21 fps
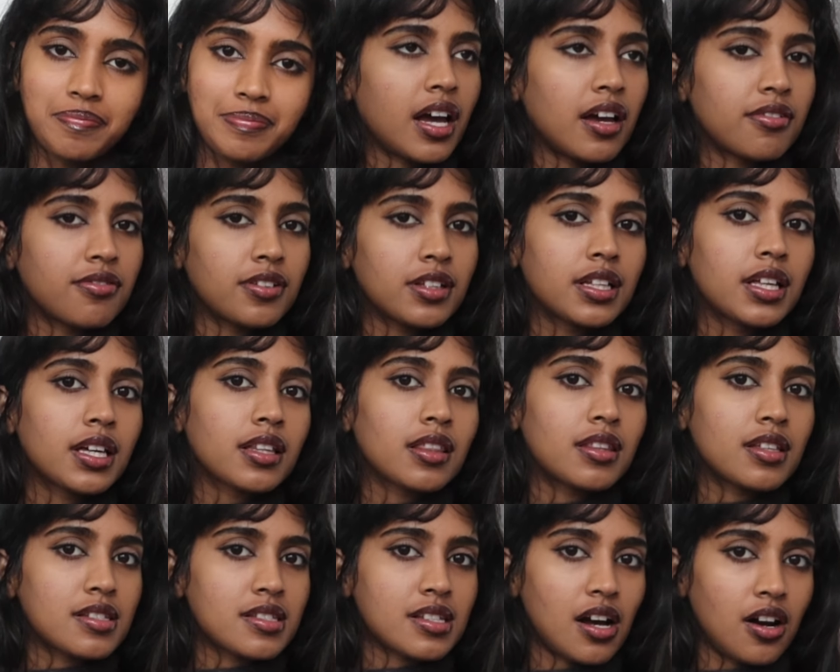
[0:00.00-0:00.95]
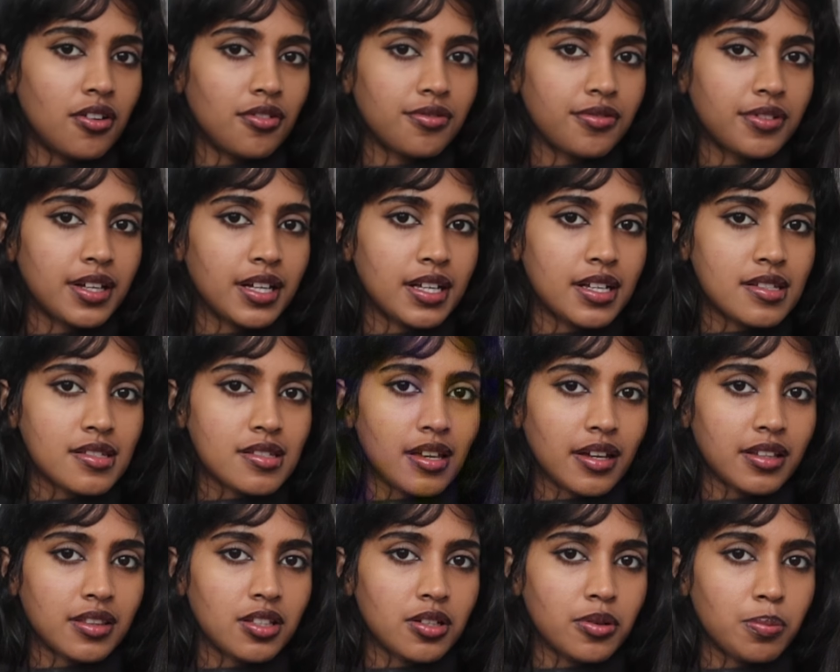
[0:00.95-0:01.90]
I feel like this outfit is
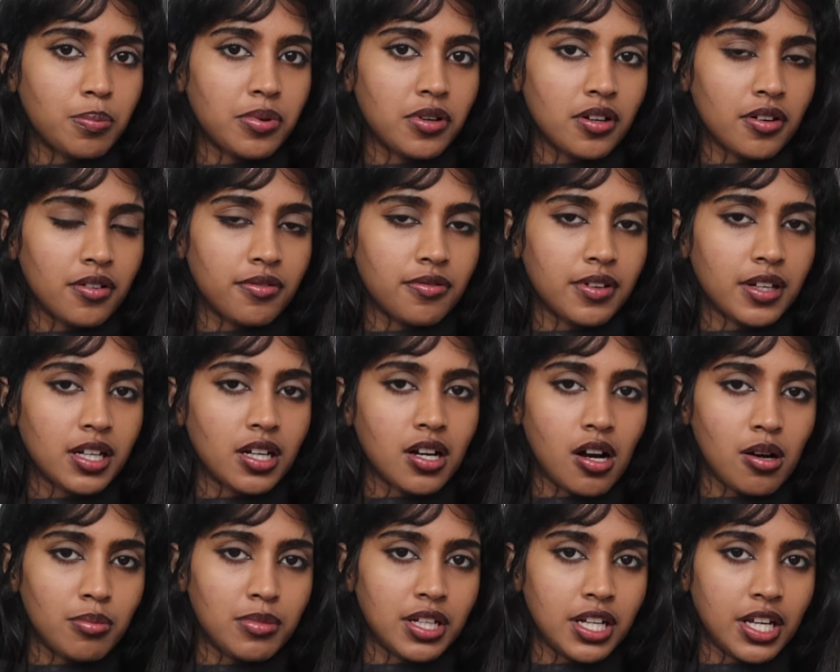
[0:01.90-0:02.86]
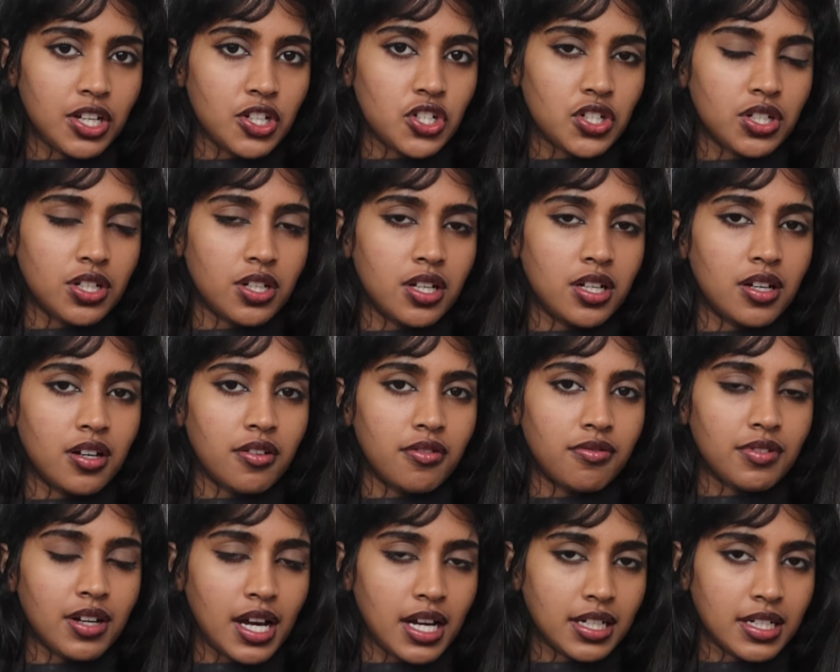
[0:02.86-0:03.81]
like the perfect combination of
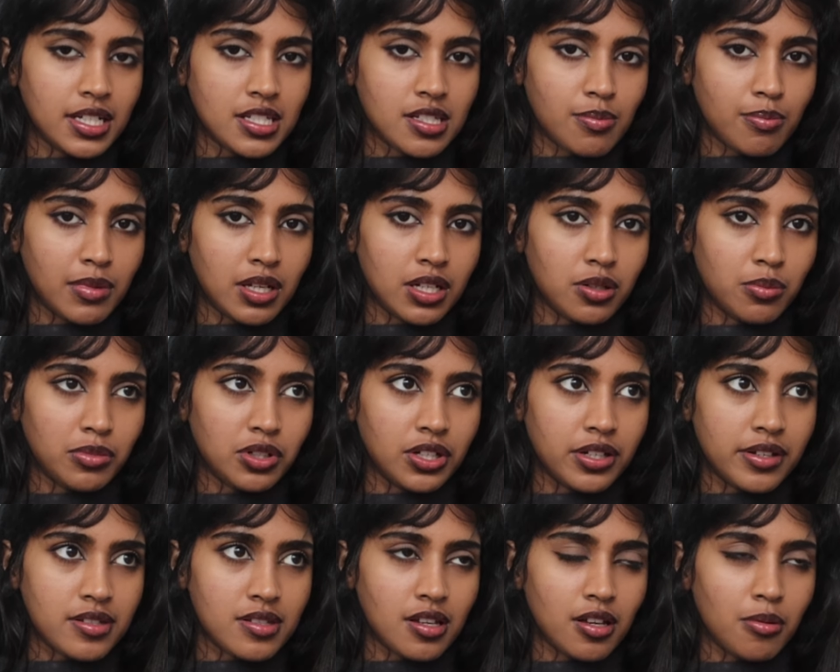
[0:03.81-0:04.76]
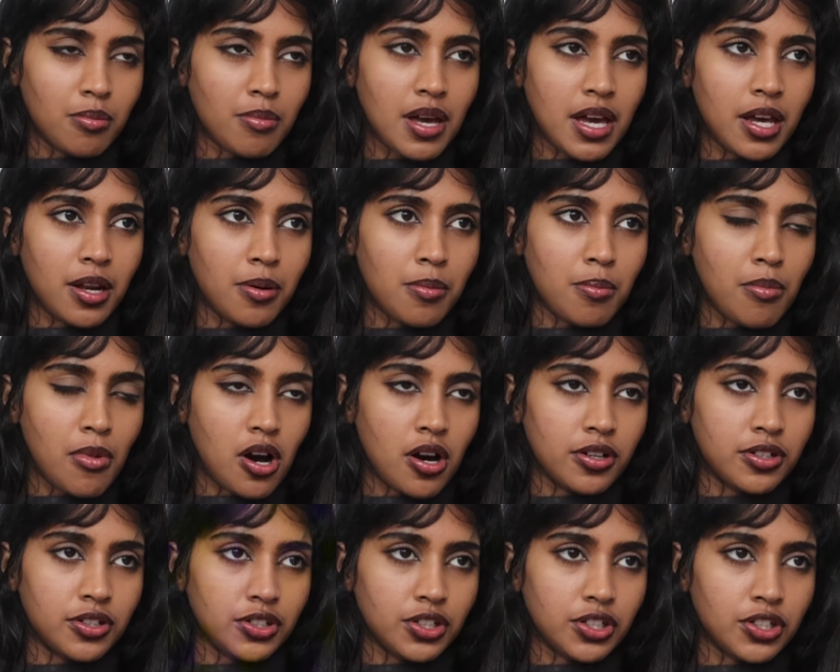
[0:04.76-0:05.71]
90s minimalism and
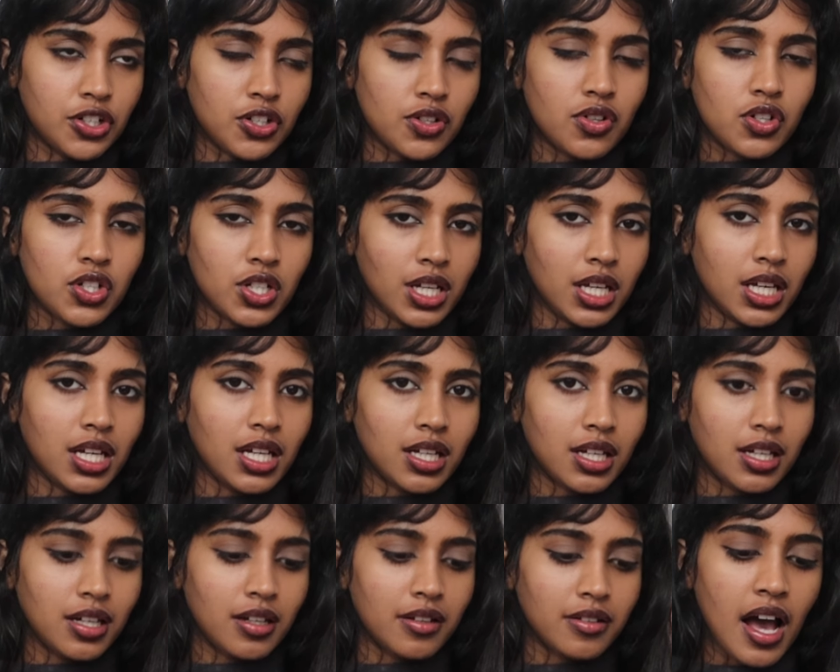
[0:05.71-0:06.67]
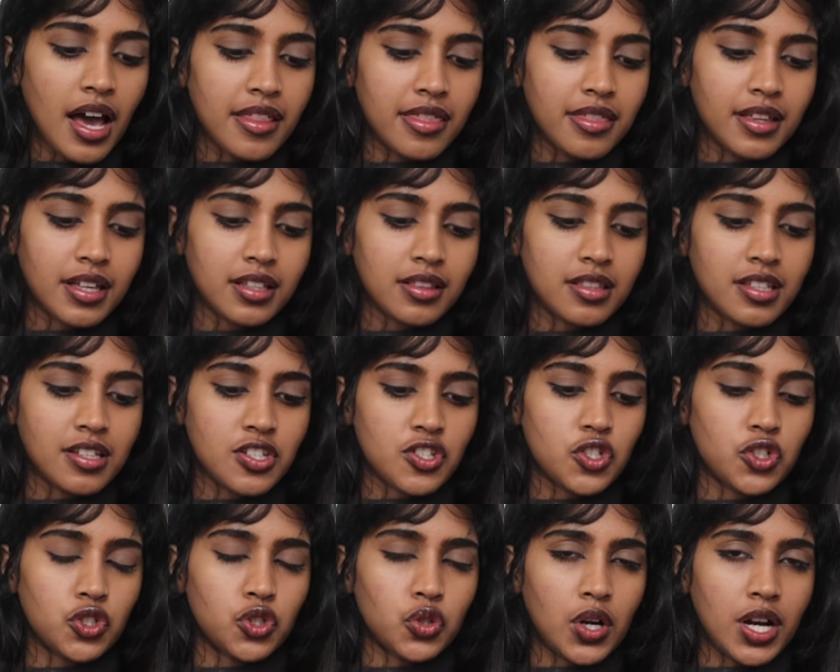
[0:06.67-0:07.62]
modern chic. I think
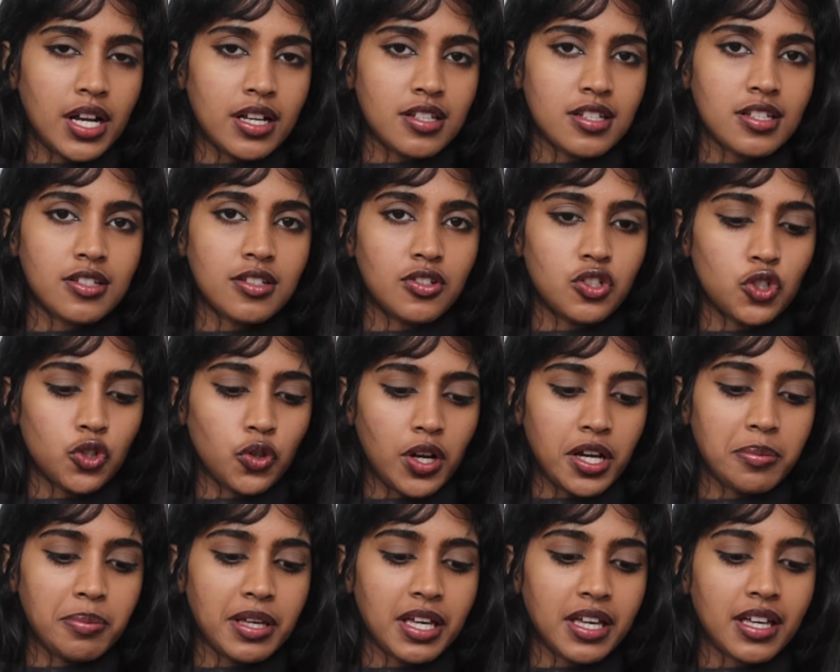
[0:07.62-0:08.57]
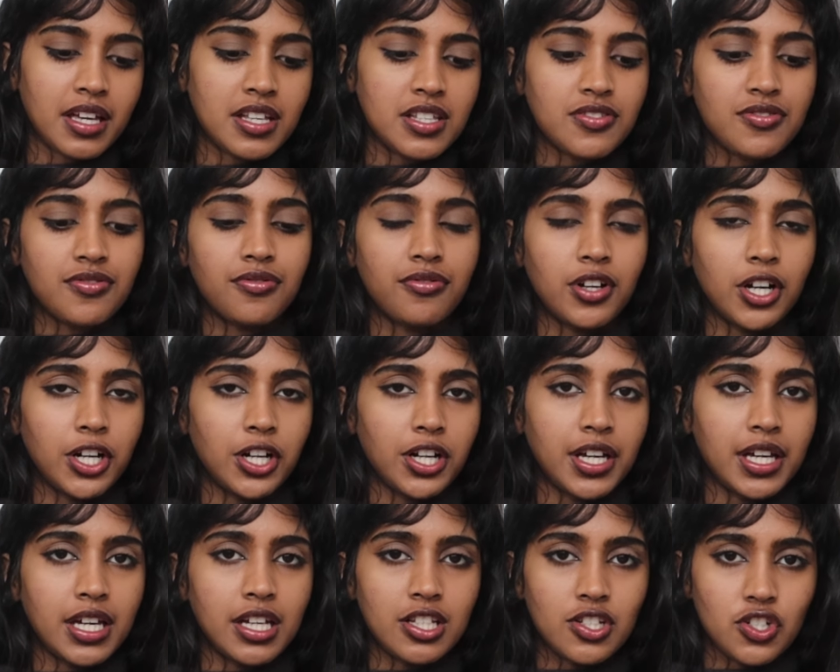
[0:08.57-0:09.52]
this dress draping is
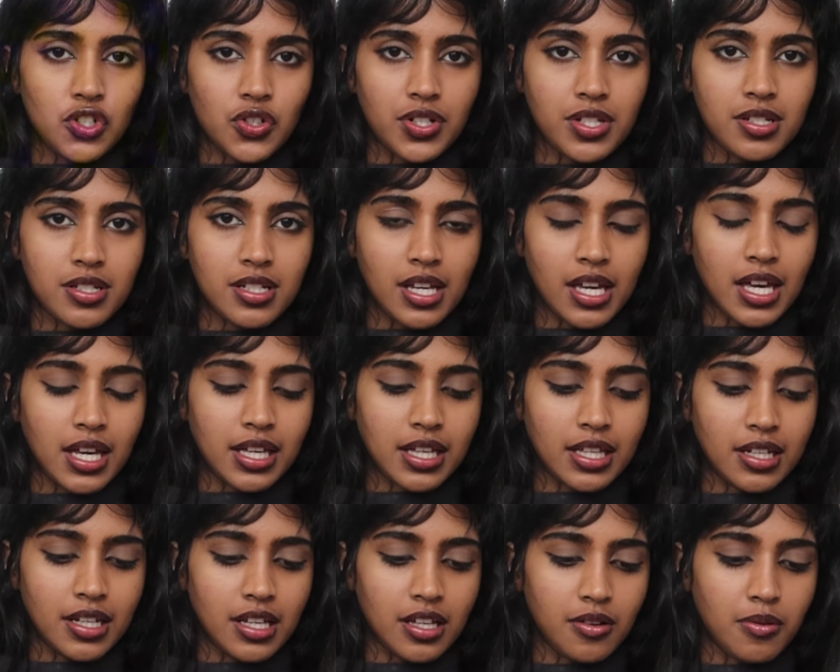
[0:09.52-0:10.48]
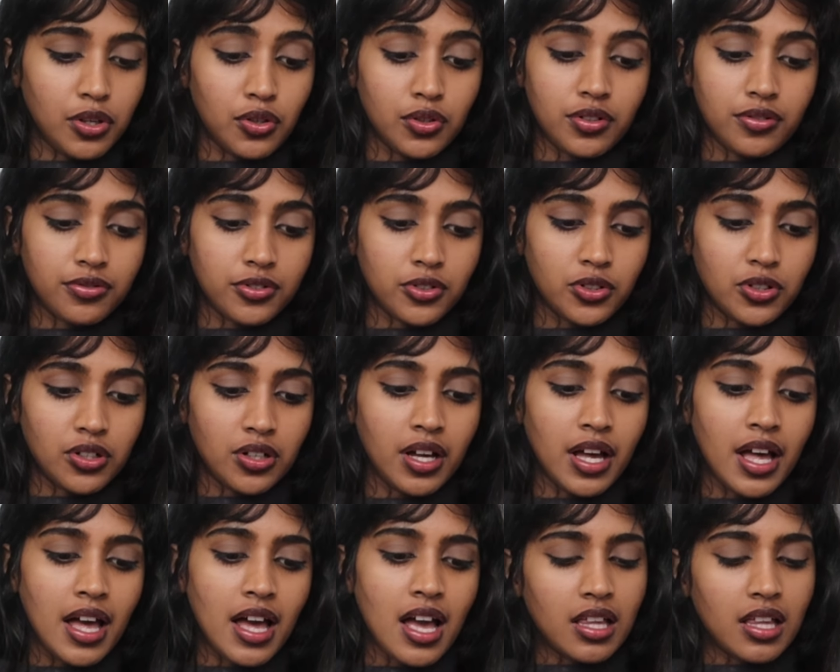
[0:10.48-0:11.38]
very interesting and beautiful.